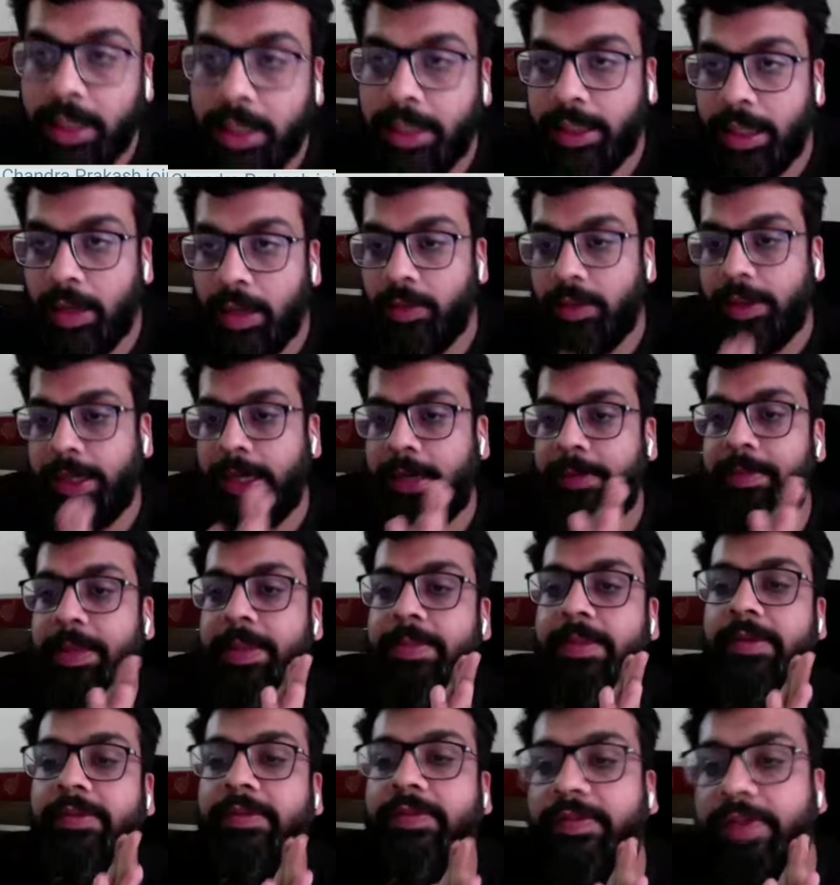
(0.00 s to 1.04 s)
Now, let me
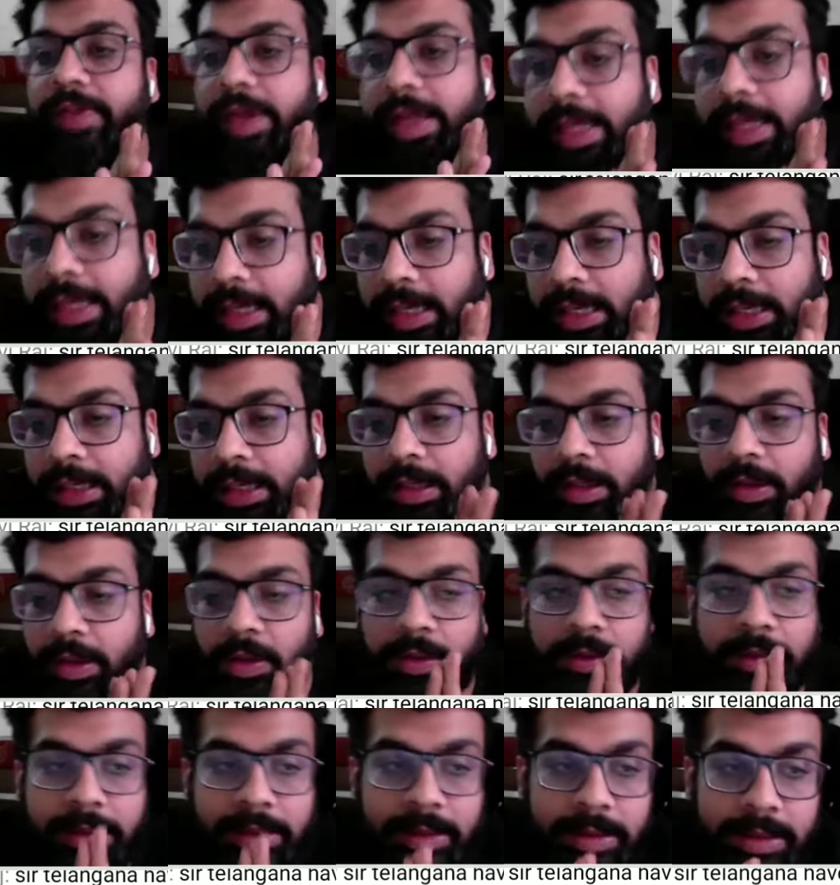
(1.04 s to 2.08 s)
be very clear
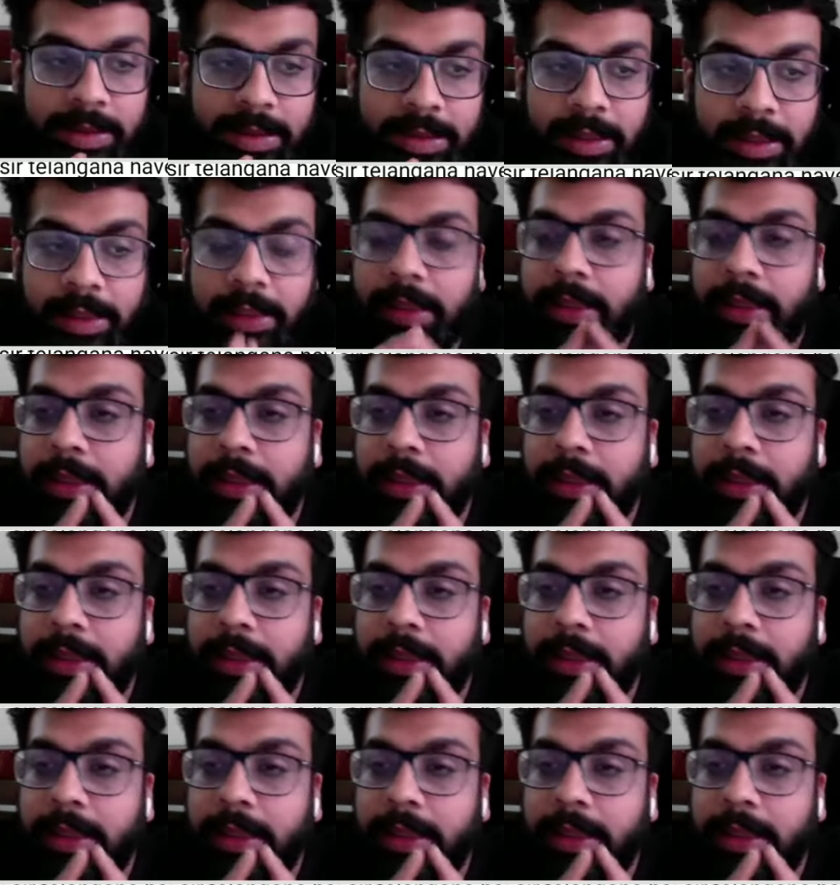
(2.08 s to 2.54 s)
on this.